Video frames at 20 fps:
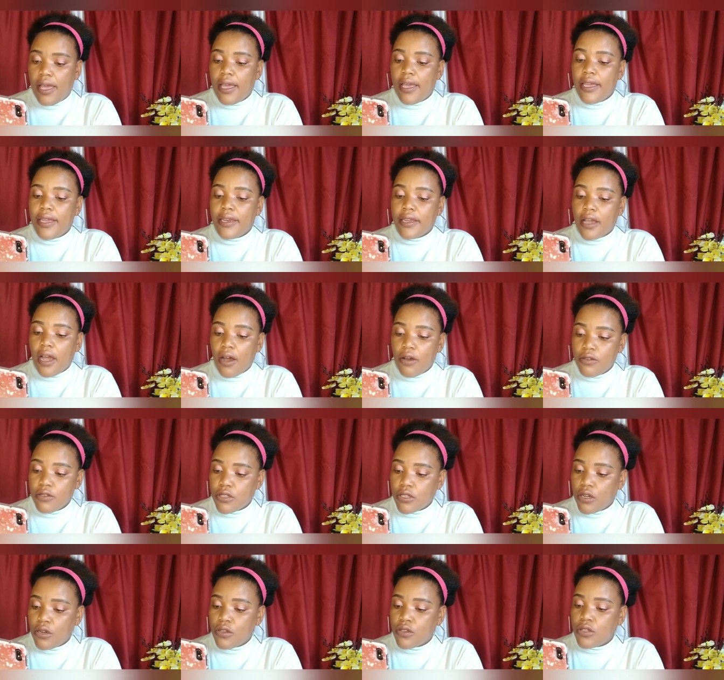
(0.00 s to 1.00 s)
in
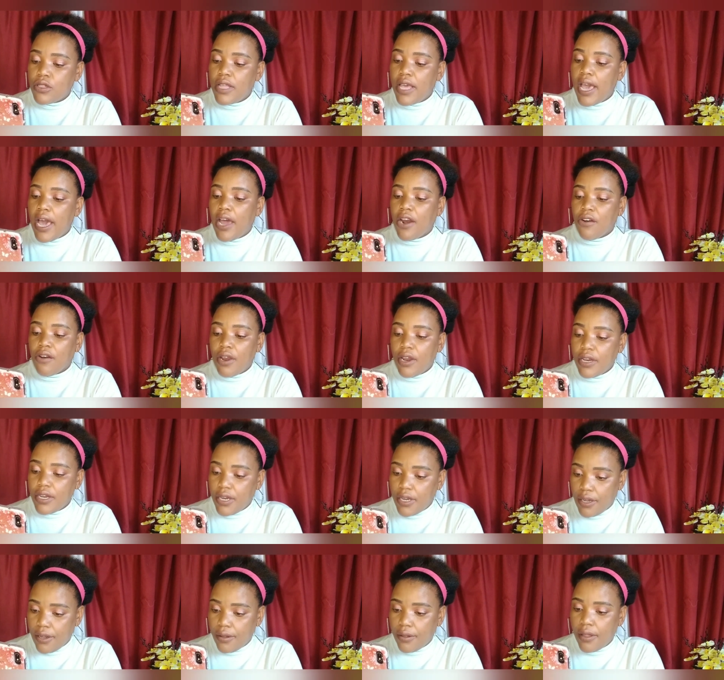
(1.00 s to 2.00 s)
councils they are
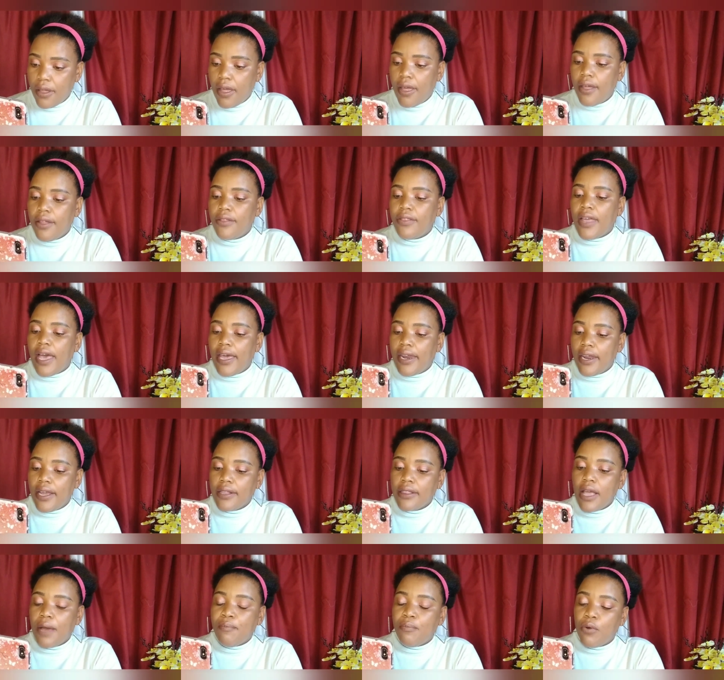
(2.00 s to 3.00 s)
running.
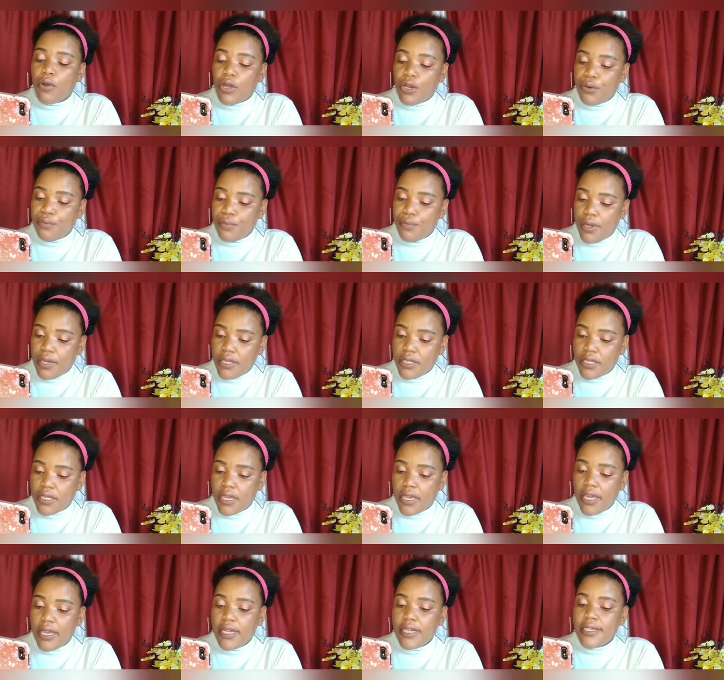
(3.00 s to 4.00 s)
Direct appointment
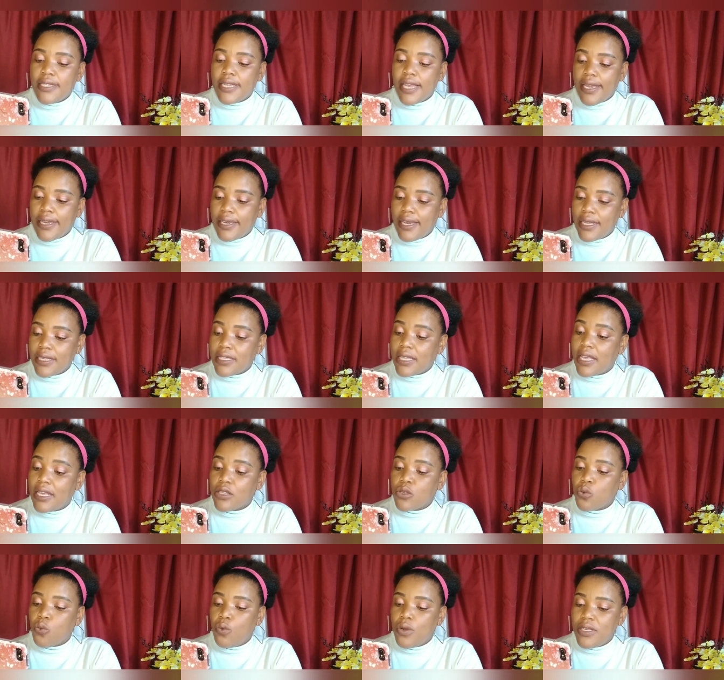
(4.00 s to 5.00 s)
in tenders
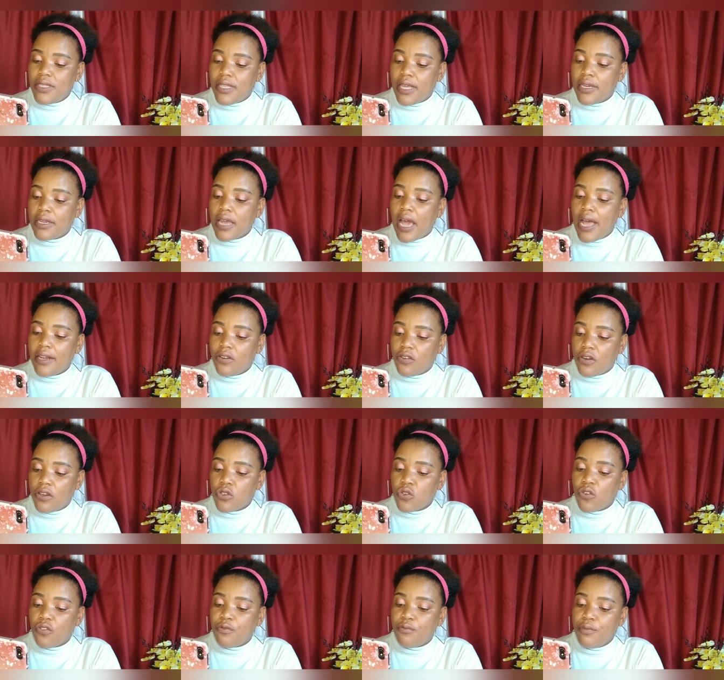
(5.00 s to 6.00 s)
has wasted
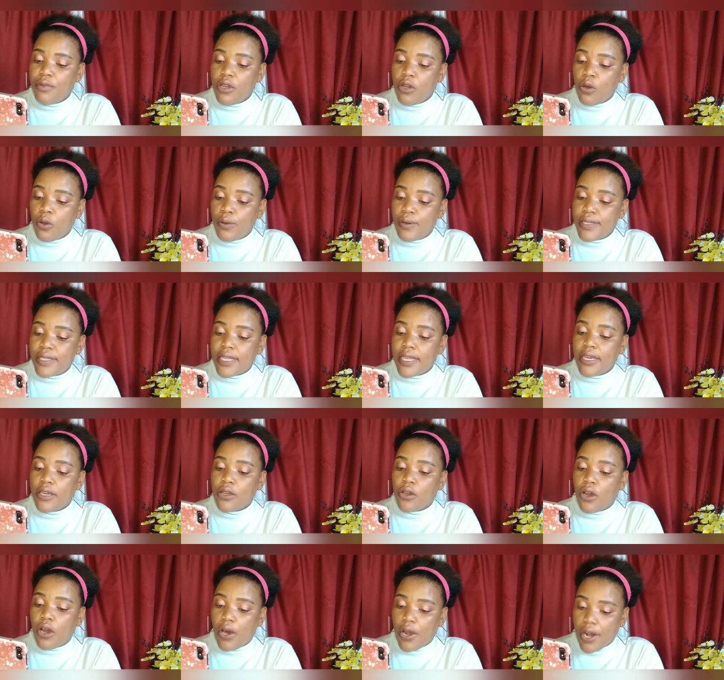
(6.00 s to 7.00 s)
hundreds of millions in
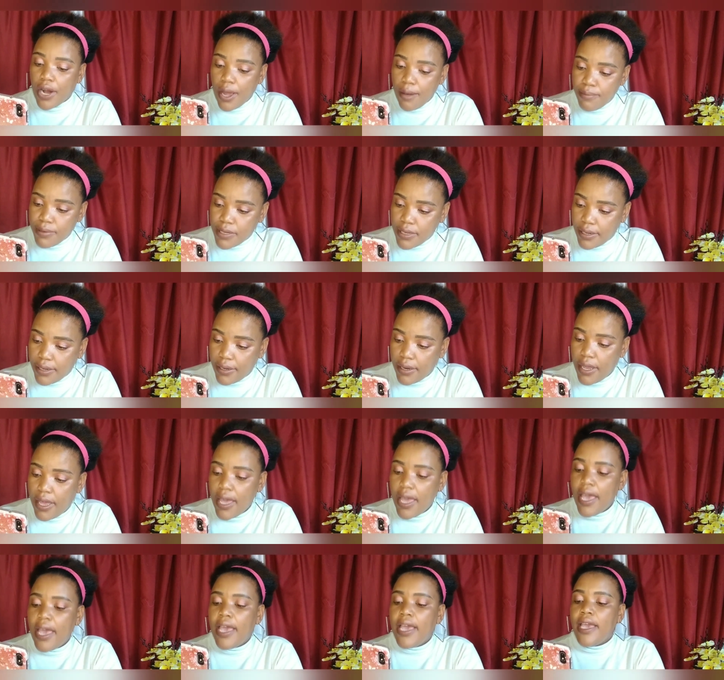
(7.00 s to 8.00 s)
corruption.
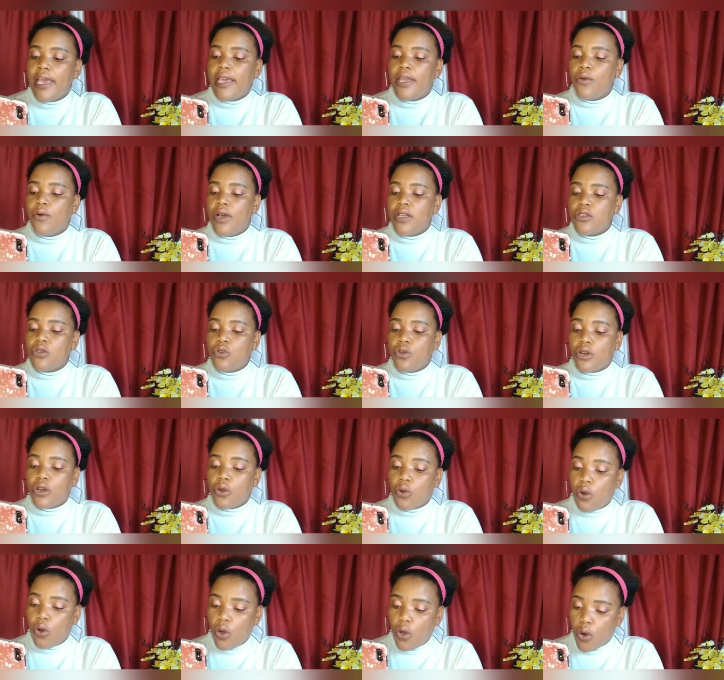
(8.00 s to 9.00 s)
It was
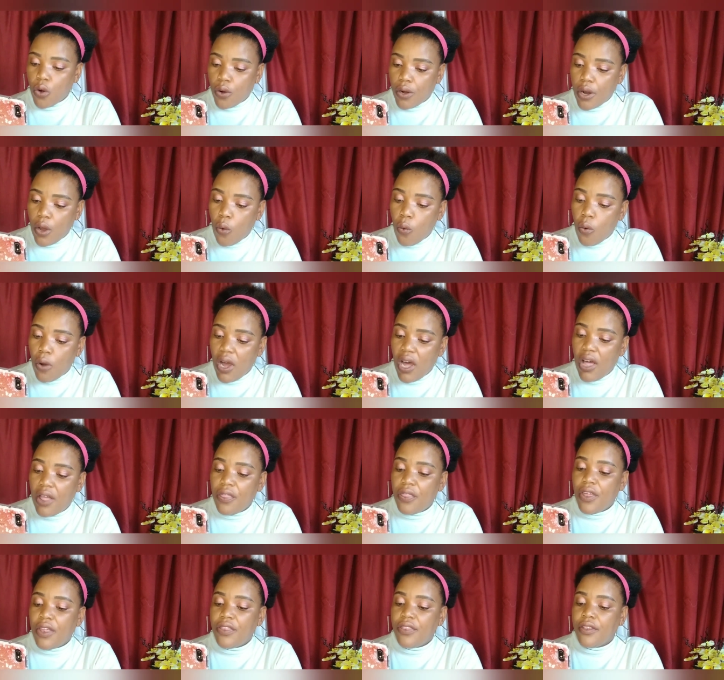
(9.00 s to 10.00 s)
during Corona War
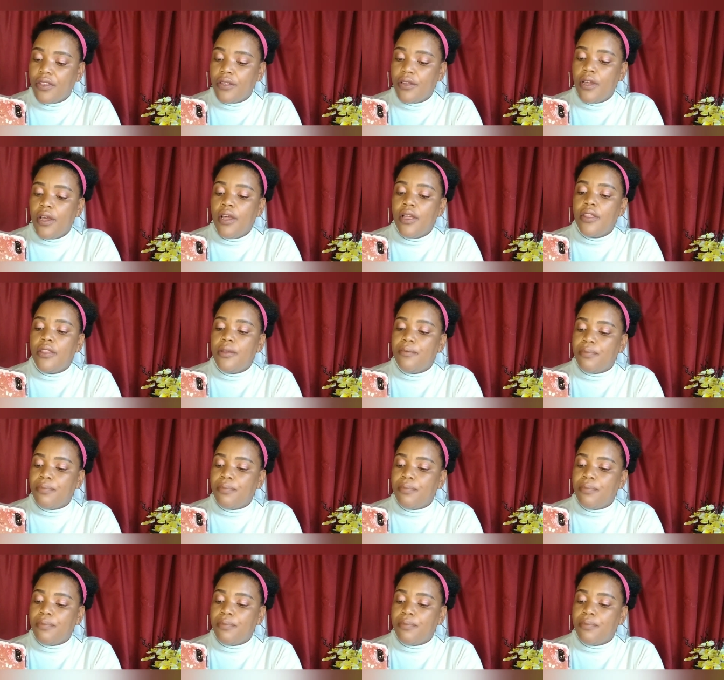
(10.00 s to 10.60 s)
that the